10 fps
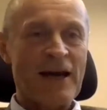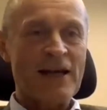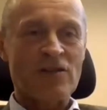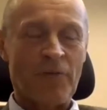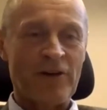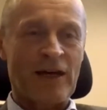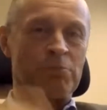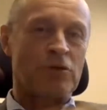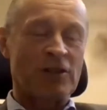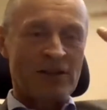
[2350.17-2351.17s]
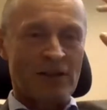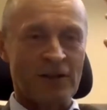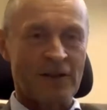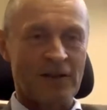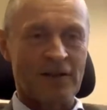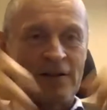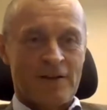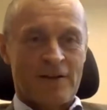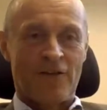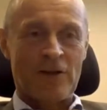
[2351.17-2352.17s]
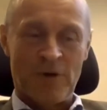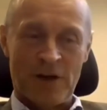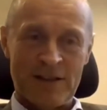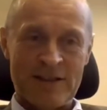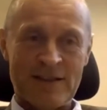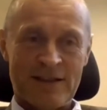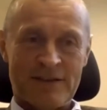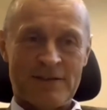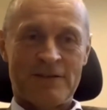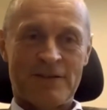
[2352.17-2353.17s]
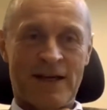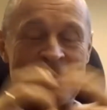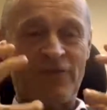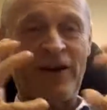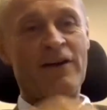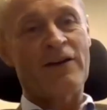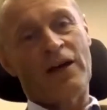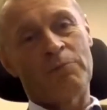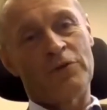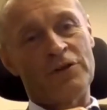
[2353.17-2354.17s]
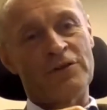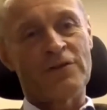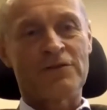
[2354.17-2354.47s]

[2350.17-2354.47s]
buy something and put it on the bodies. That's very, very important.